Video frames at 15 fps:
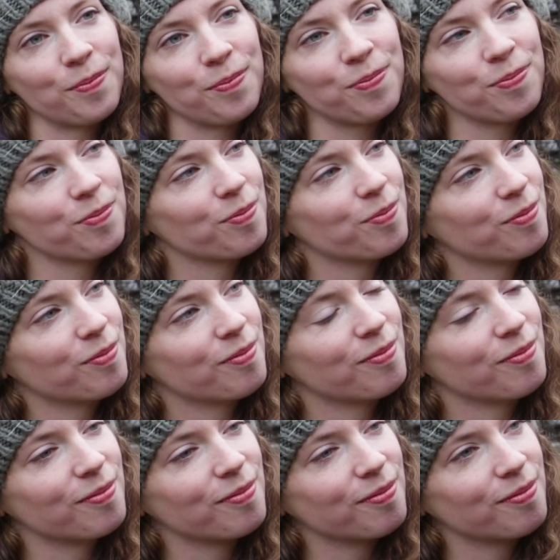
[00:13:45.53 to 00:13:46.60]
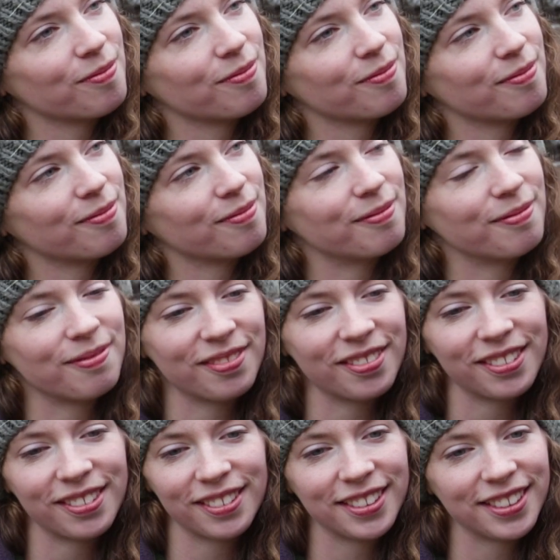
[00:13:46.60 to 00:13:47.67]

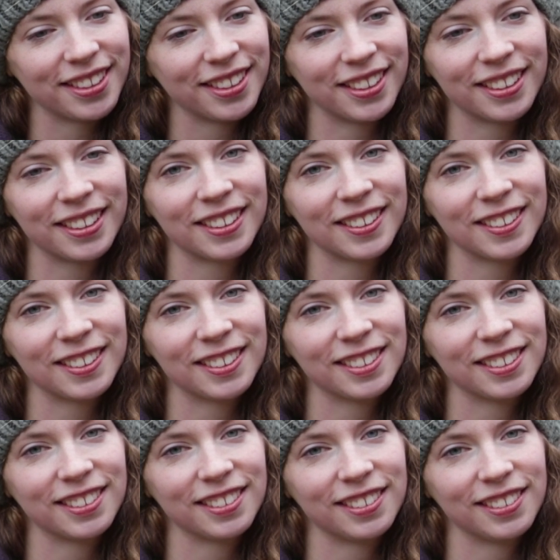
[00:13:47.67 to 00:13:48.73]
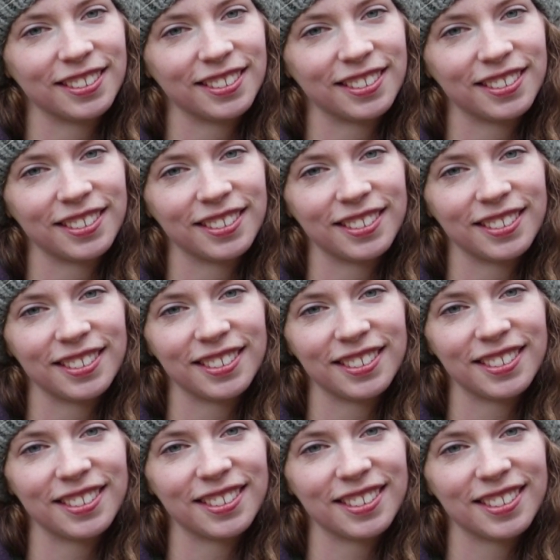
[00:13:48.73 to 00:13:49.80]

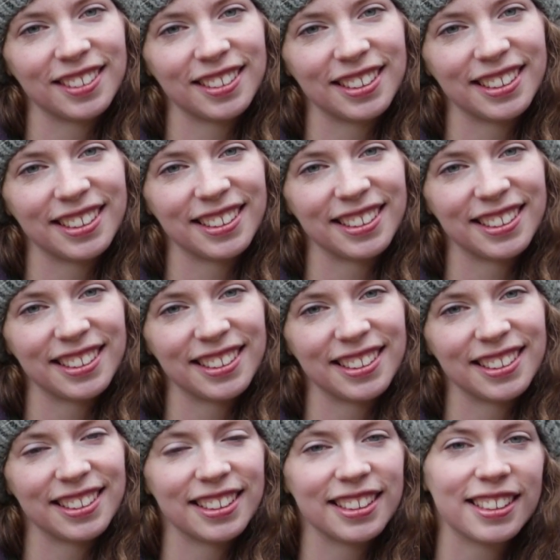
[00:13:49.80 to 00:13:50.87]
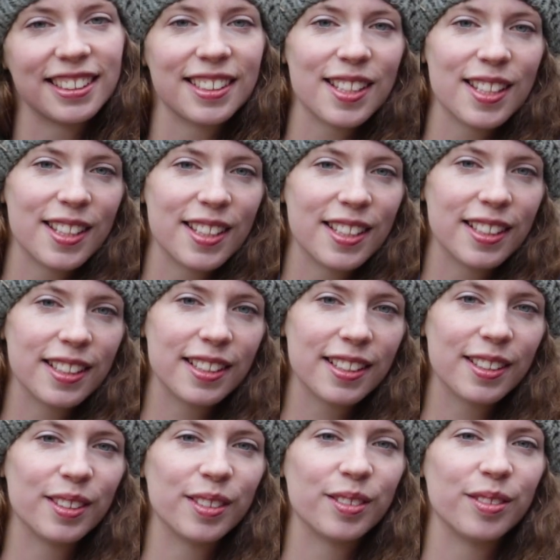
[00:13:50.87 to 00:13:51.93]

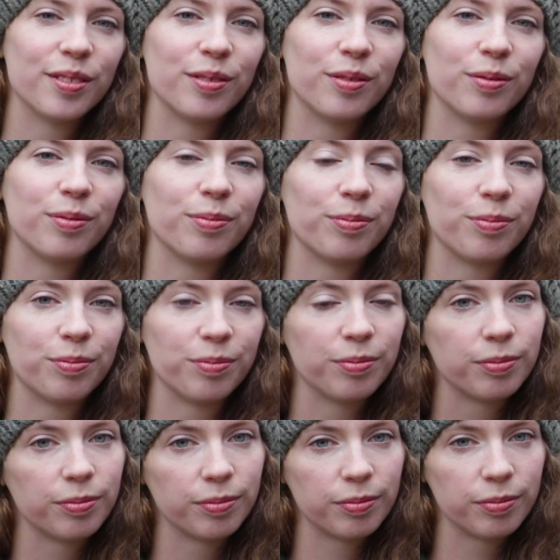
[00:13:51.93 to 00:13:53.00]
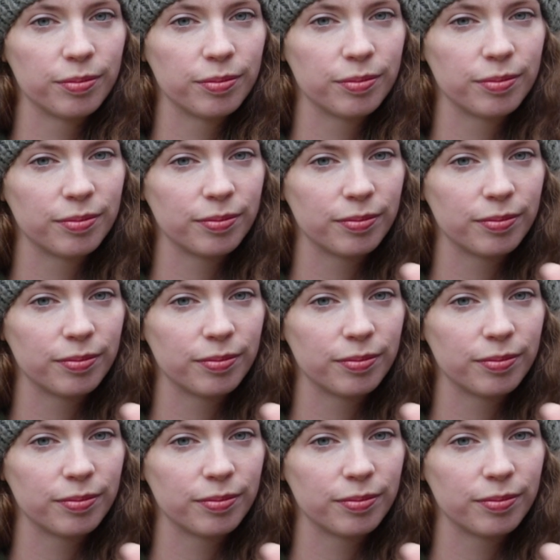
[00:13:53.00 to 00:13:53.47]
(not speaking)